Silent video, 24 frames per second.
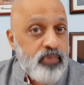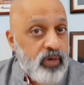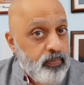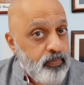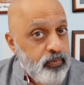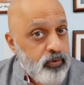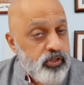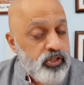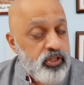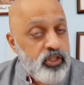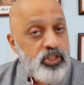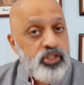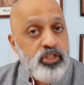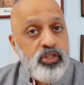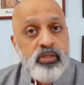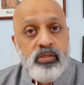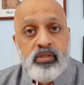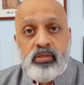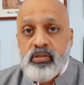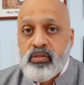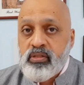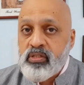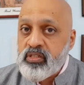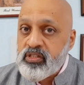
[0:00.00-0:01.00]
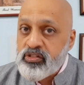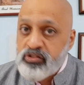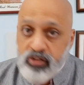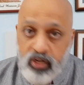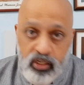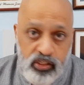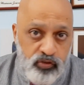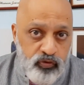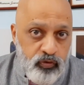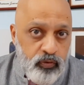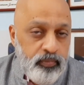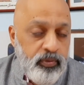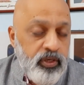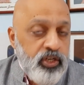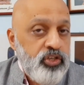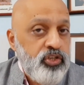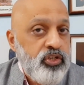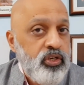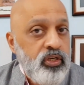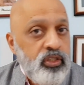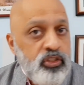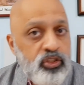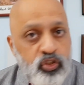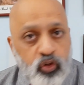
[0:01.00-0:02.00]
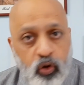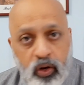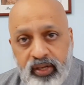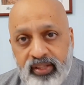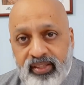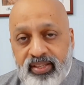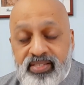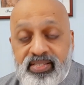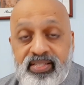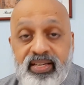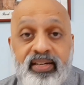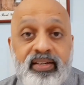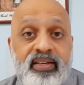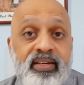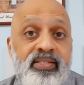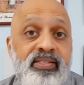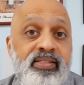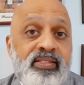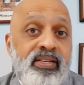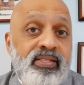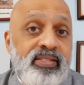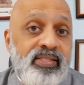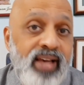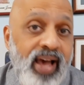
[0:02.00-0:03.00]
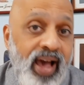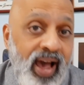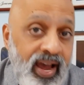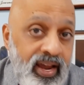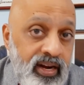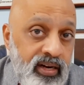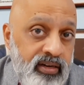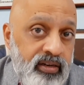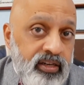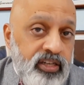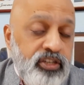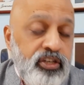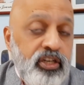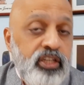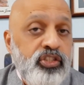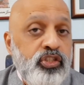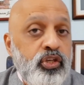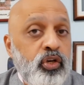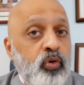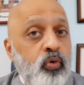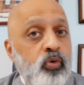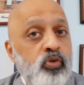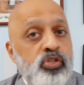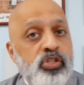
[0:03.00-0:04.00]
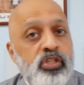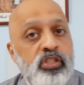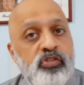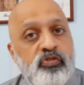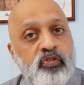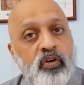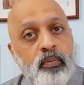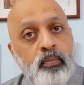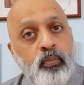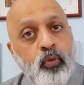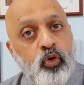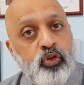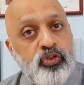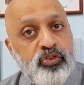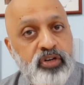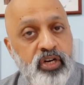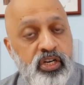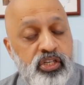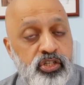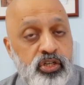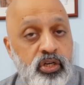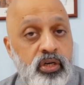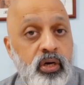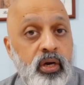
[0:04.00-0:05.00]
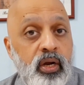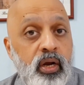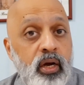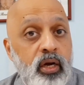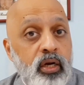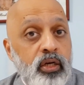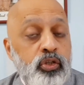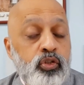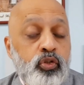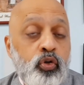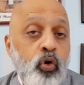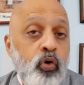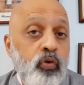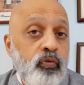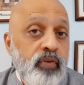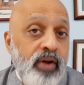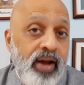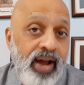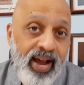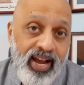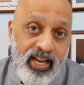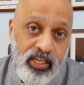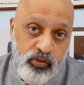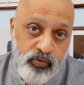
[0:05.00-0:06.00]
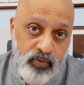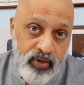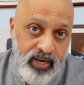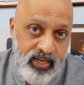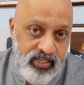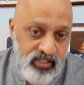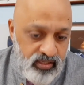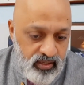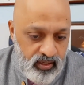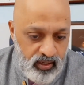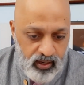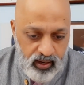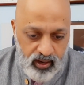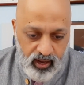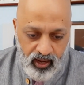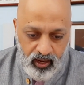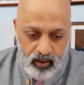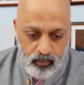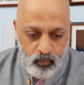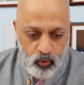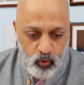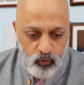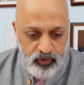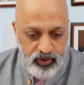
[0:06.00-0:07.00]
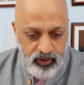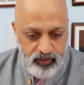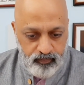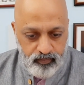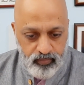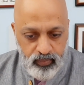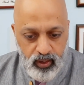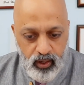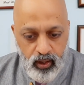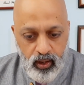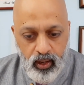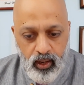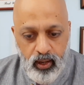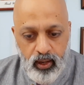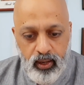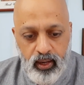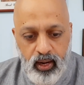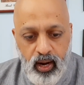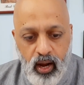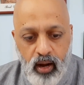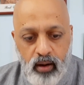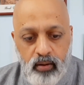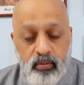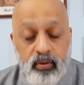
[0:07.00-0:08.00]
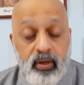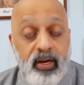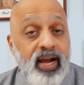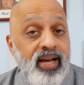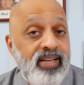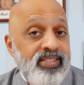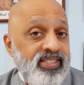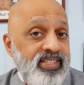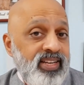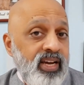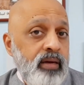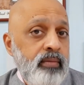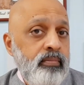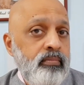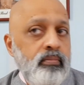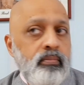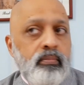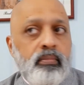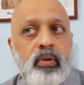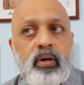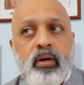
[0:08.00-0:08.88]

prepositions transformation join the sentences and literature questions from both treasure trove as well as mov now last time